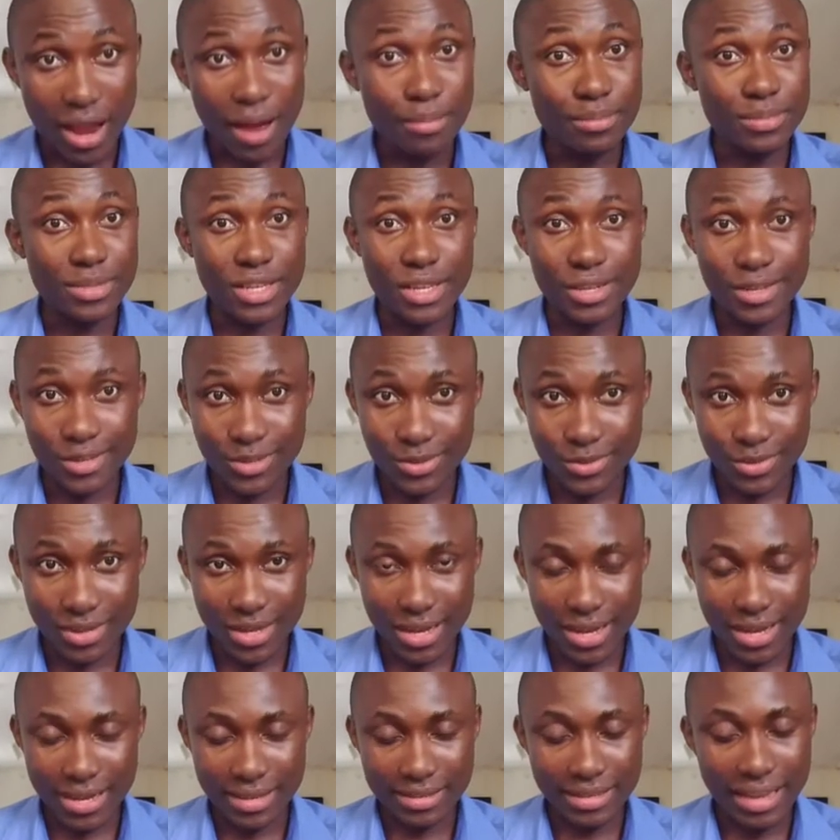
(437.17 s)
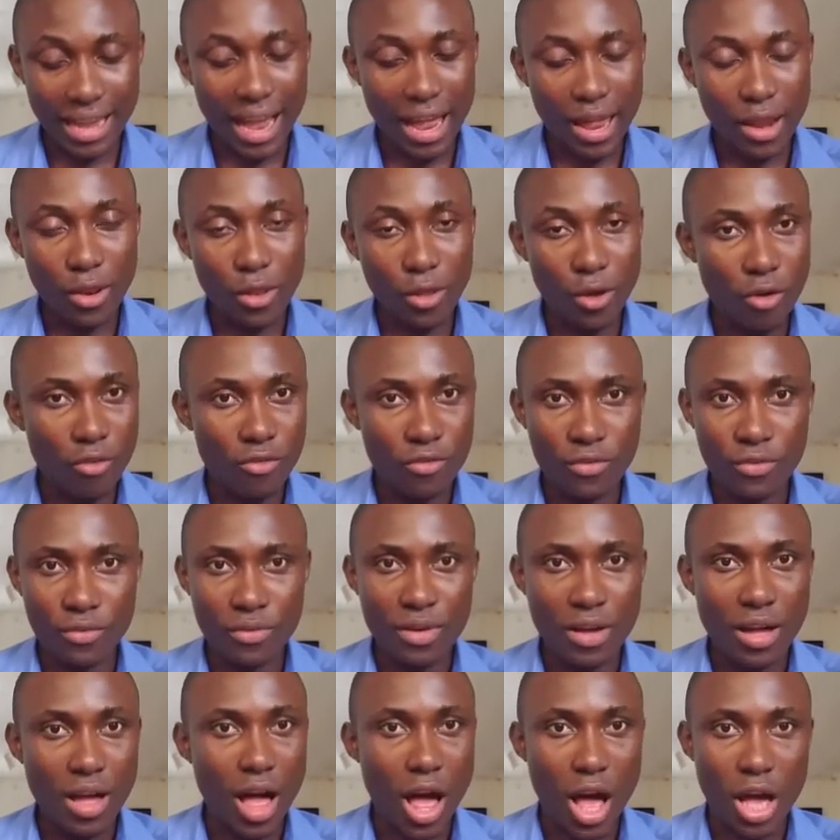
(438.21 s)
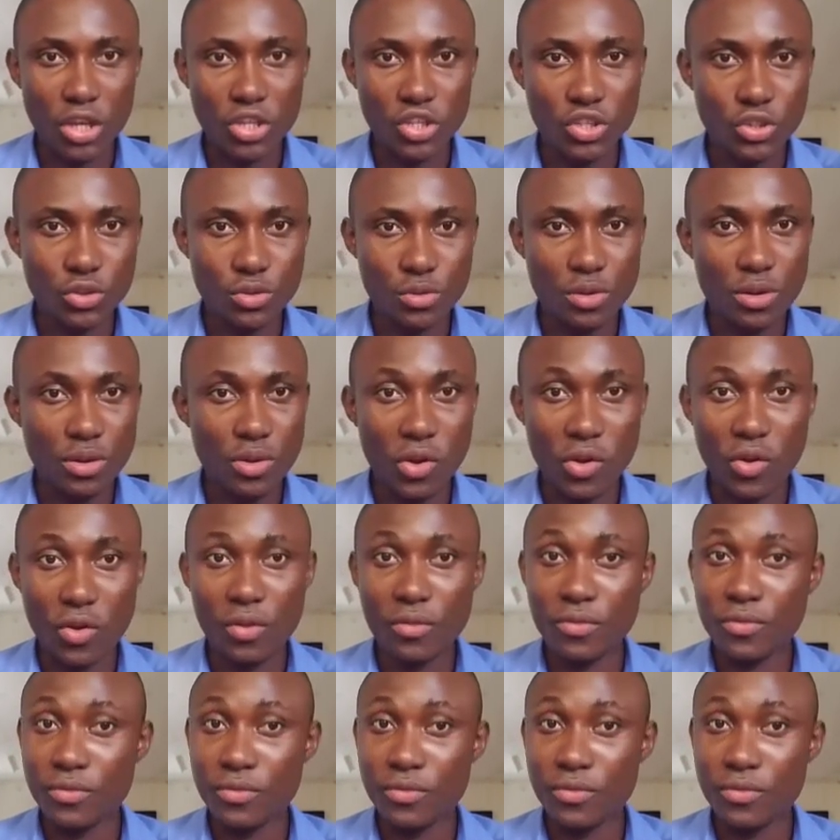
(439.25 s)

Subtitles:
I'm telling you guys, I love our show, Love